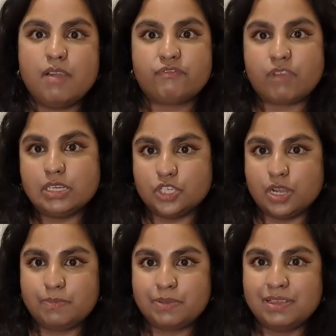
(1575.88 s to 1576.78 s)

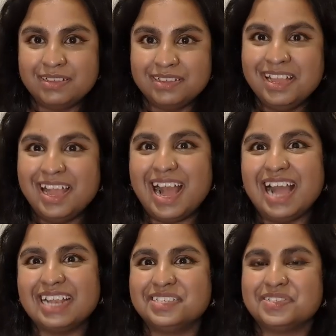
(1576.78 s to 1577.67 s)
friendship
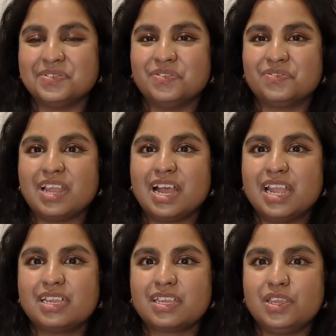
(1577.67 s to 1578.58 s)
and sort of
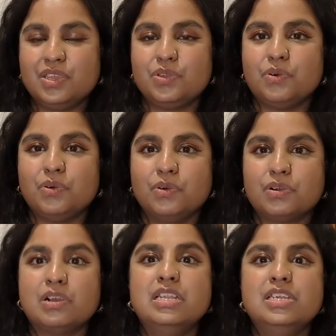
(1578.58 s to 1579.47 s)
like
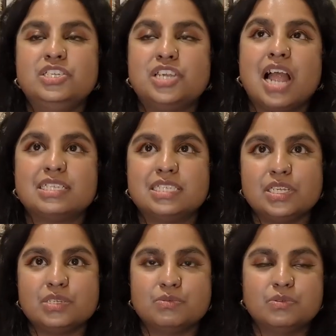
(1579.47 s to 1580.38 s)
your
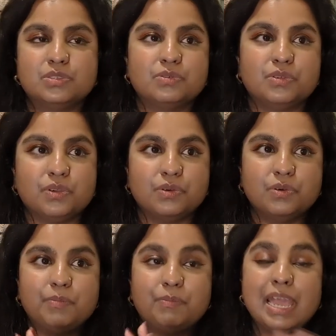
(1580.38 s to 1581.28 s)
collegiality towards all
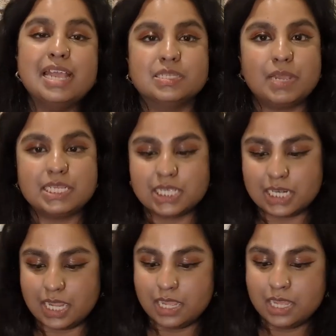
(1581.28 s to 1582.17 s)
your peers,
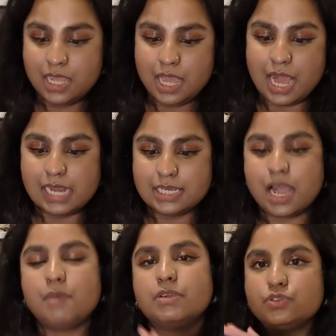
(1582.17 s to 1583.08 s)
basically, and
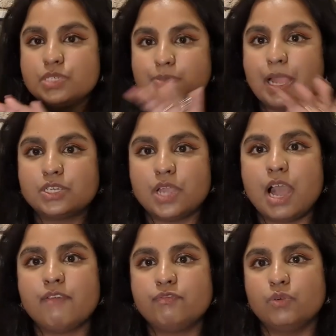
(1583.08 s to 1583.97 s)
how much respect you
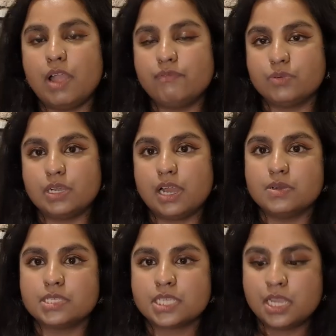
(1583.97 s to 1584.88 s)
have for everyone
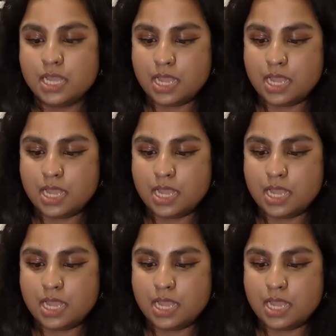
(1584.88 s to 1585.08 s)
else.